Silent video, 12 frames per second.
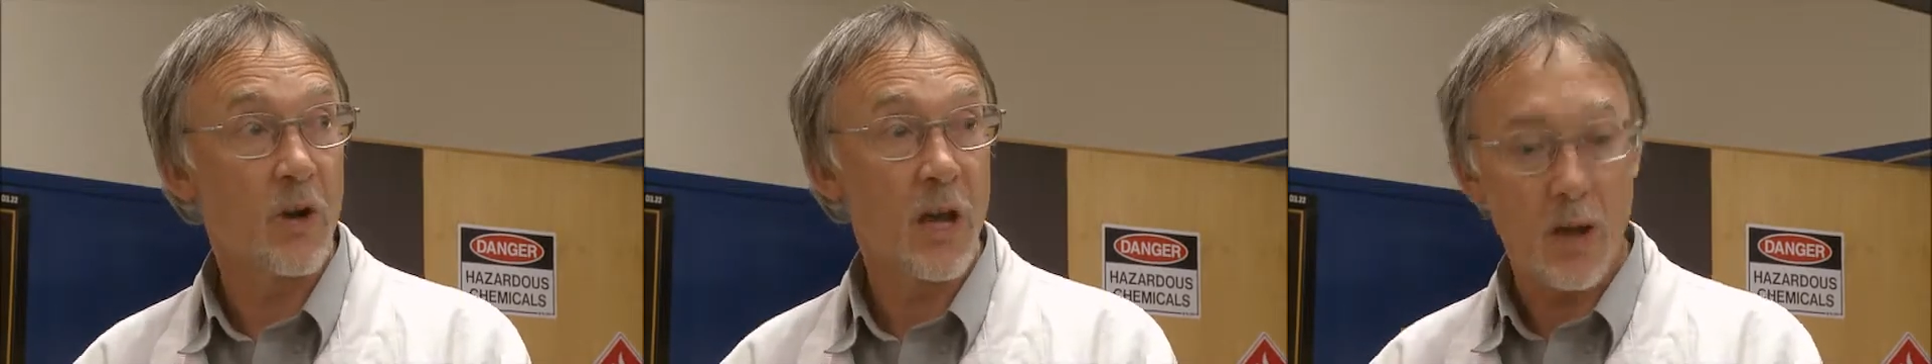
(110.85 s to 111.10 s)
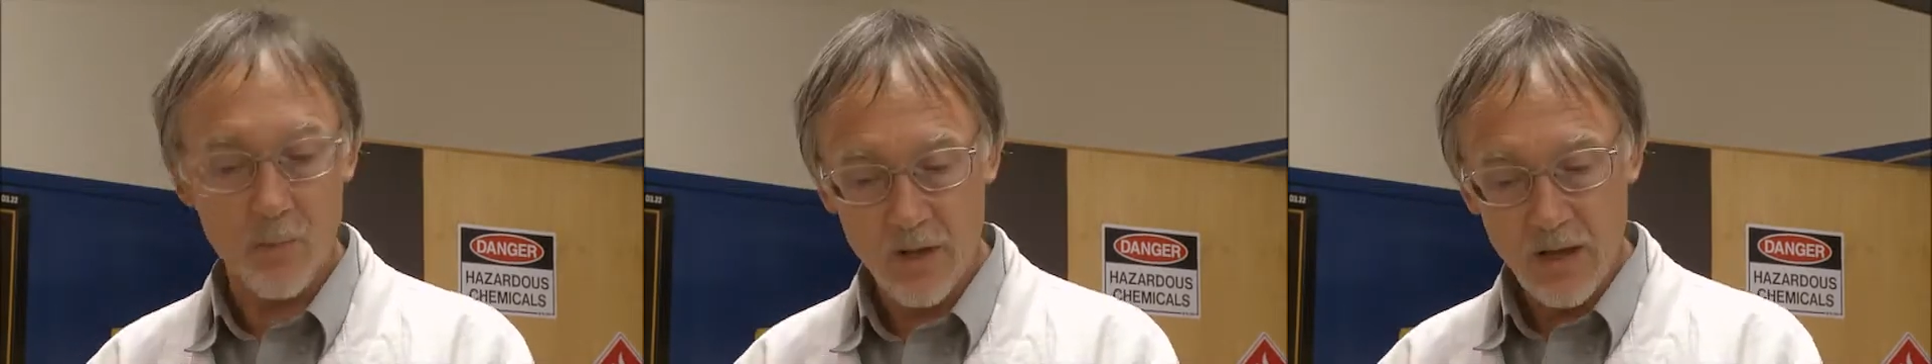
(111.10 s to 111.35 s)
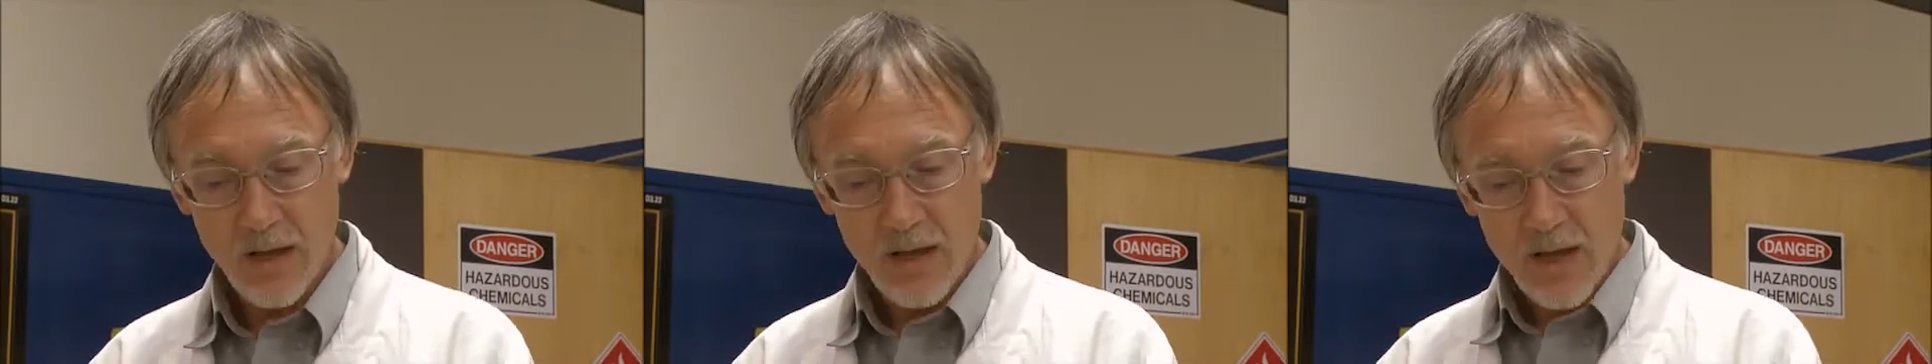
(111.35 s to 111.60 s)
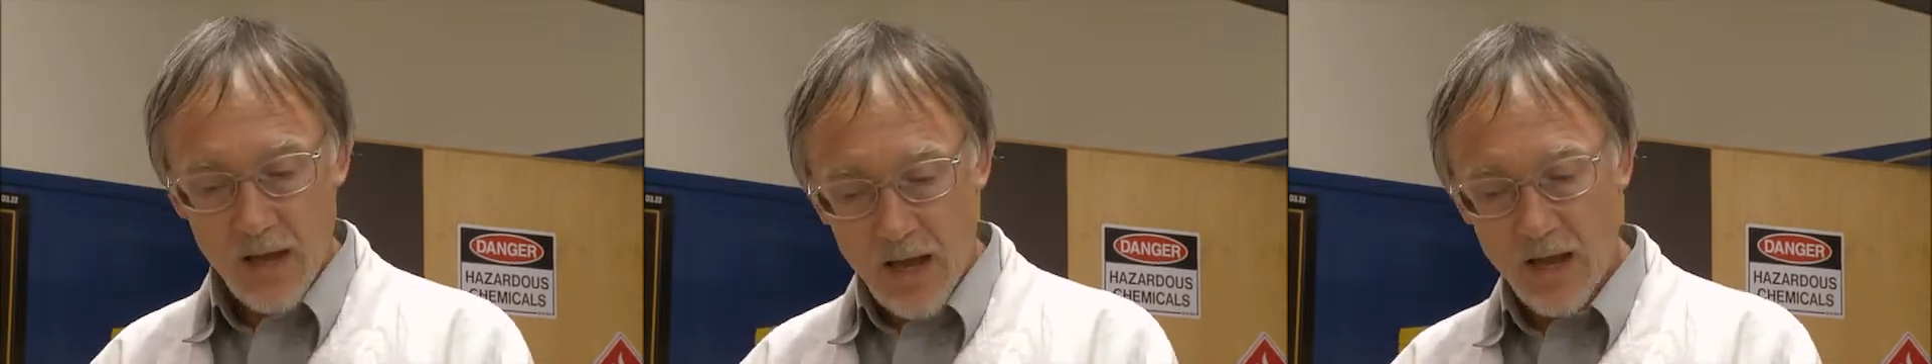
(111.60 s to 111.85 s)
gap.
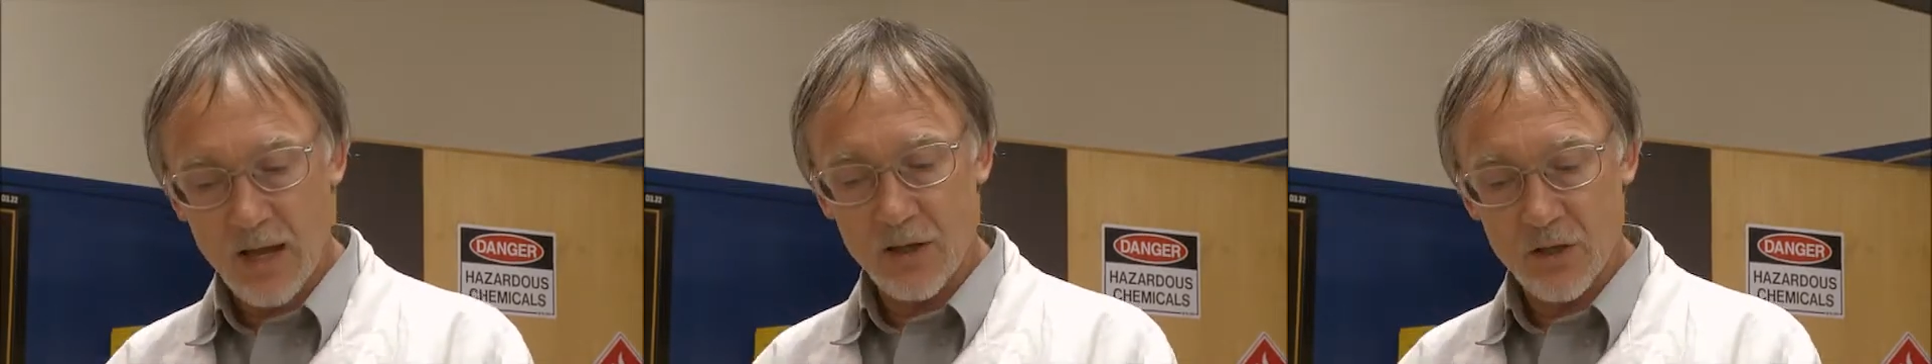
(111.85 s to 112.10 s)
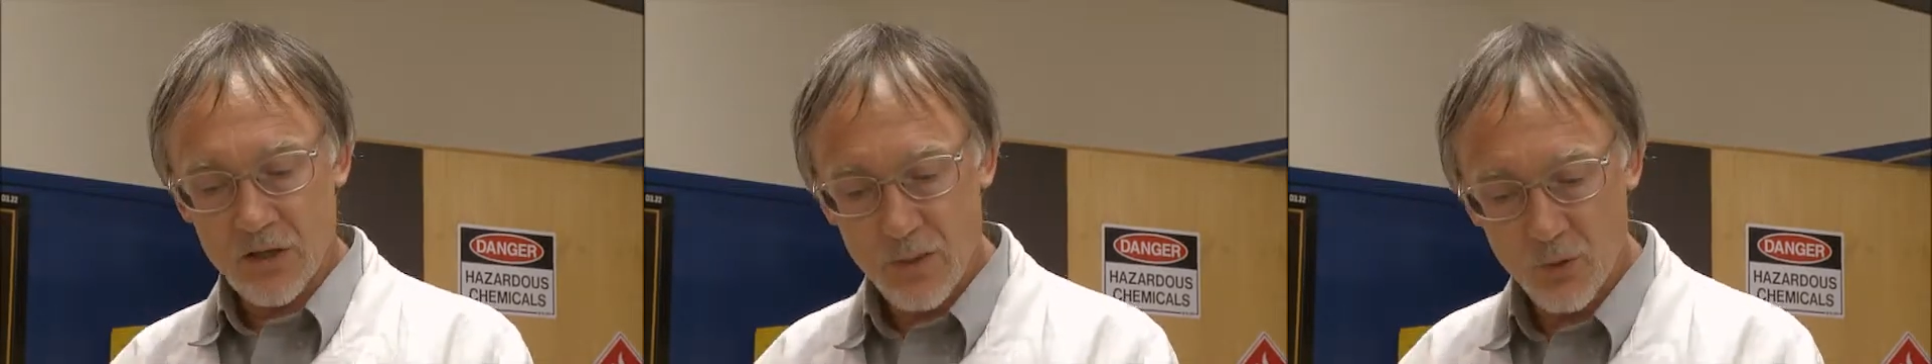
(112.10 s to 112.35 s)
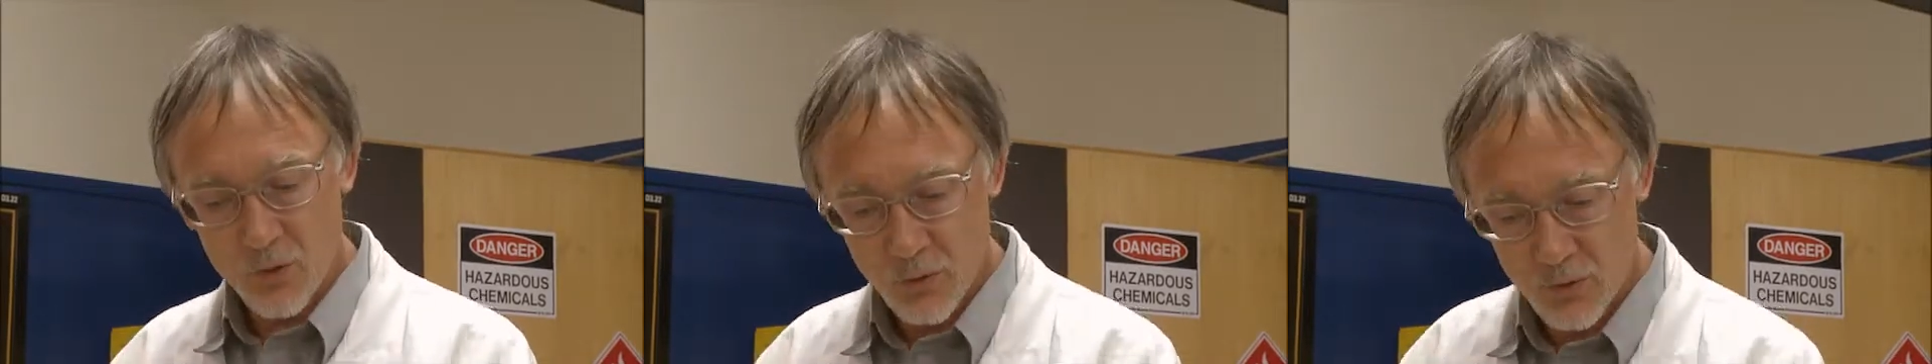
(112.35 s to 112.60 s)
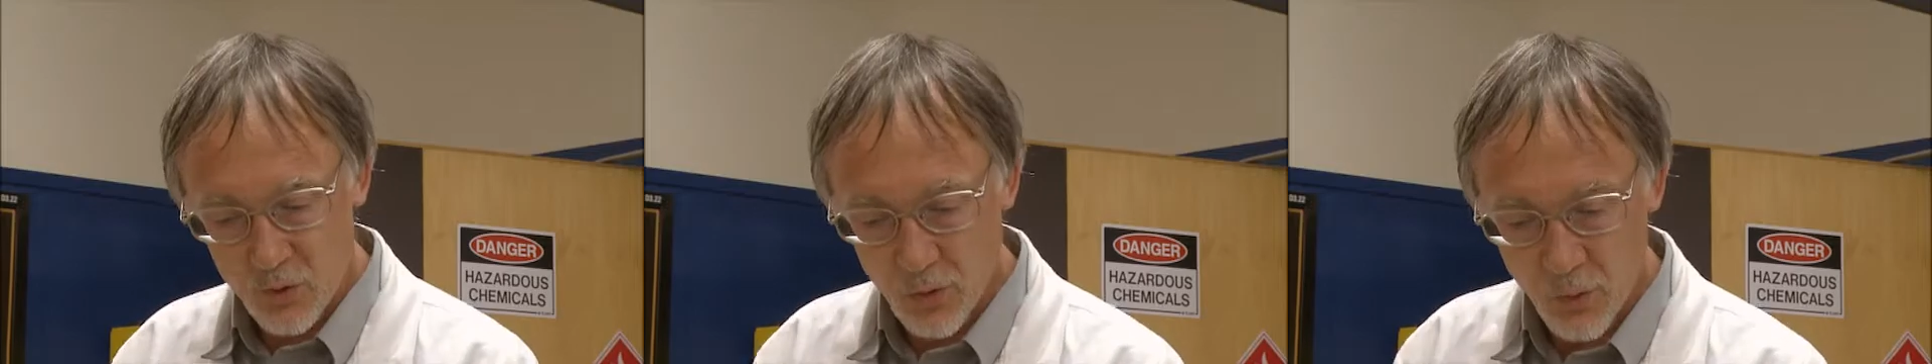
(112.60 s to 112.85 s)
And it's able to
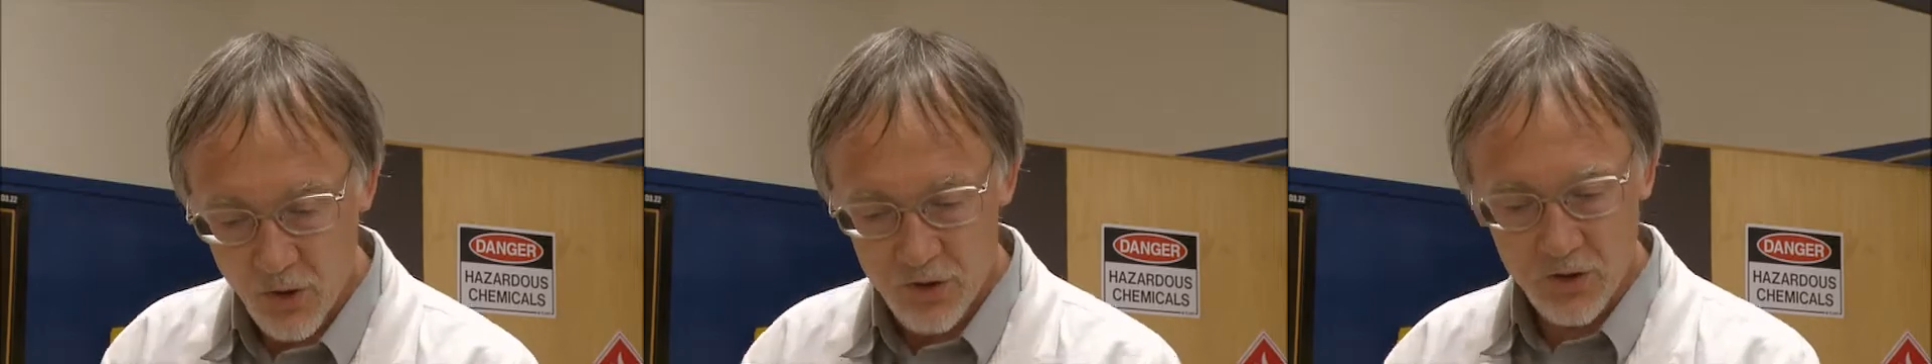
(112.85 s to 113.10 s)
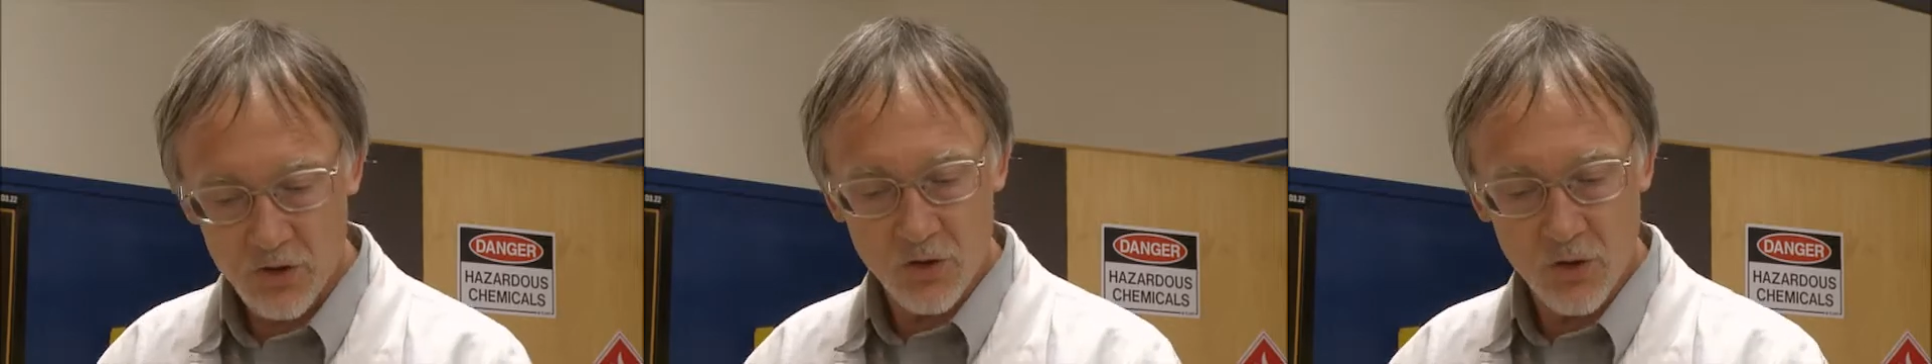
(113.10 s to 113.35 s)
absorb oxygen